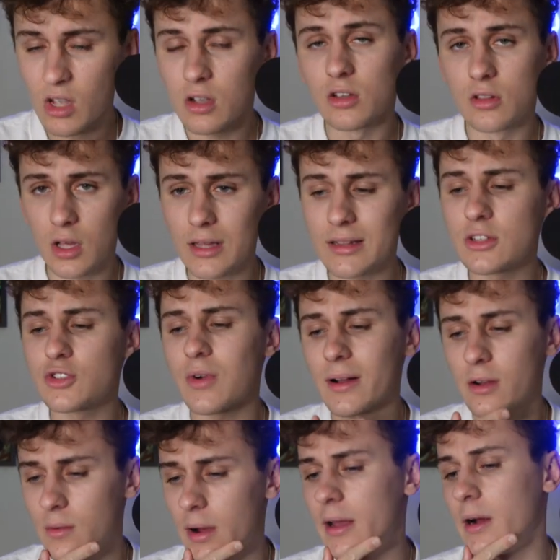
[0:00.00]
You look at this
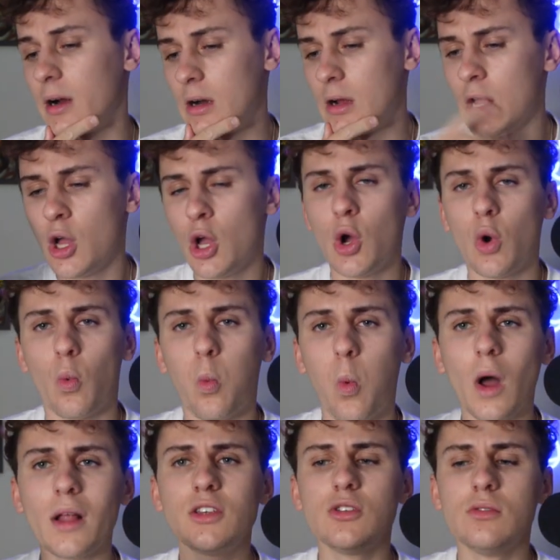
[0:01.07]
record right here.
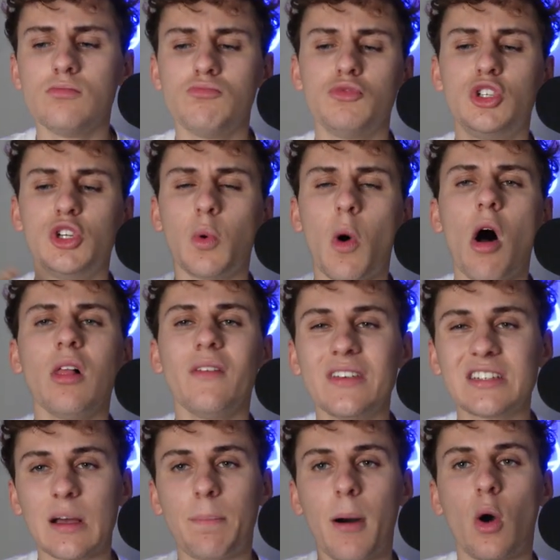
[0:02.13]
What do all of
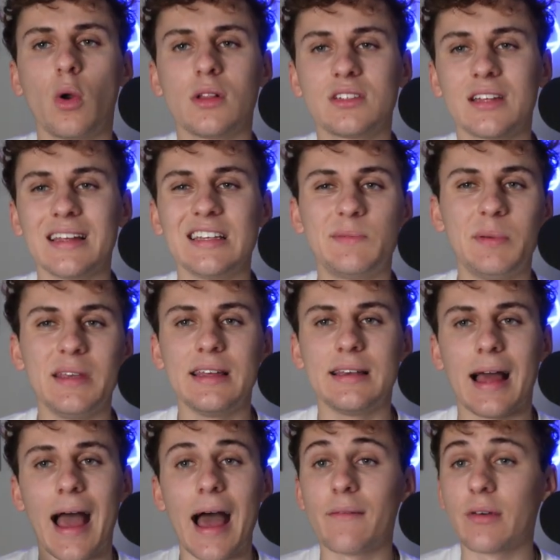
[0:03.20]
his opponents that he's beaten
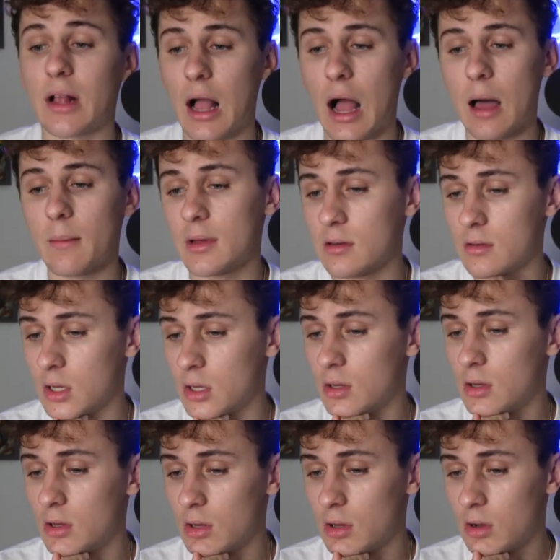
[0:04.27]
have in common?
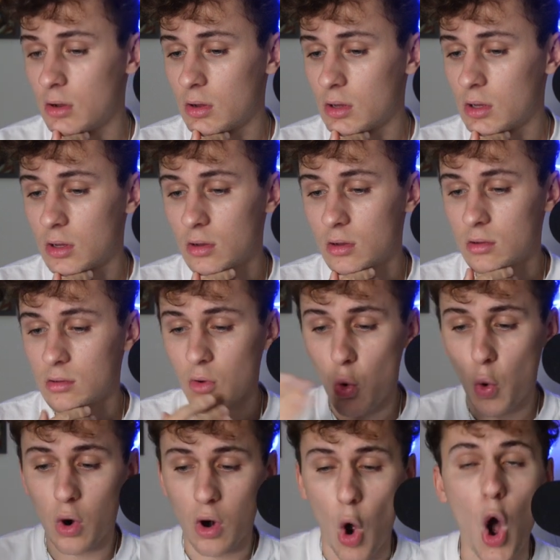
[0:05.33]

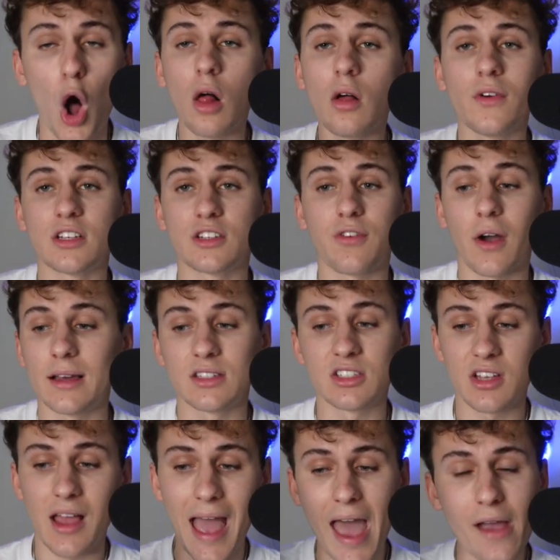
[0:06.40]
Or all of his
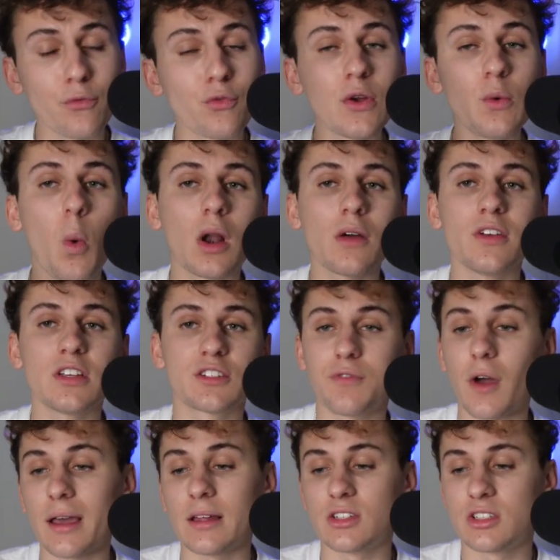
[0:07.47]
fights. Every one of his
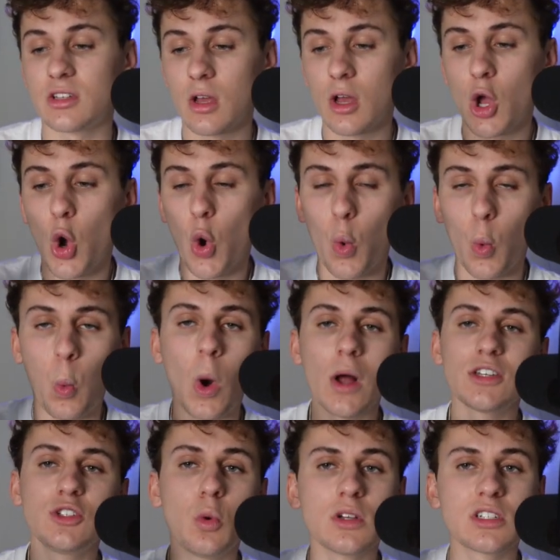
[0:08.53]
fights.
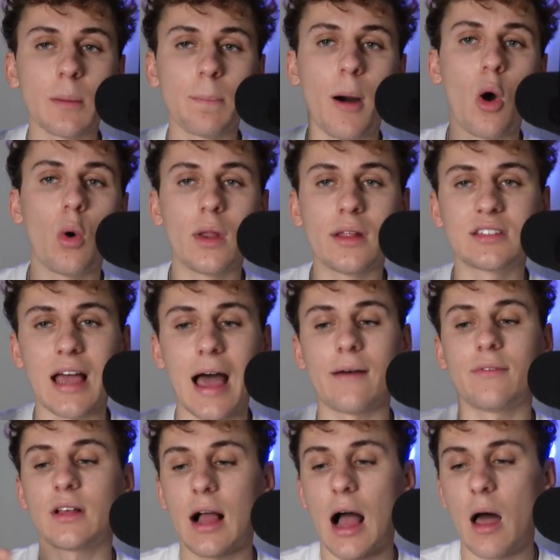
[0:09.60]
What do his opponents
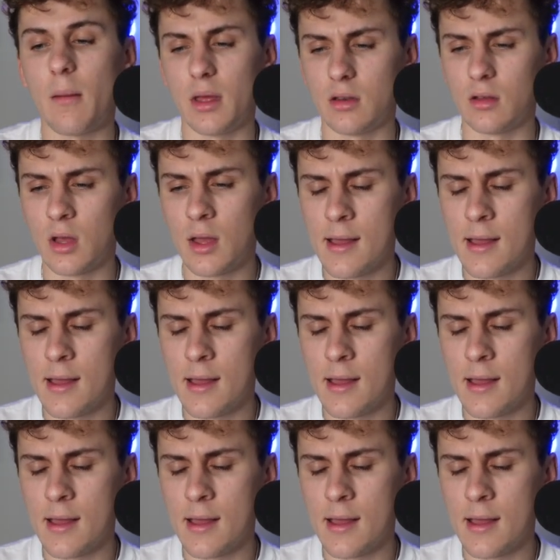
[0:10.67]
have in common?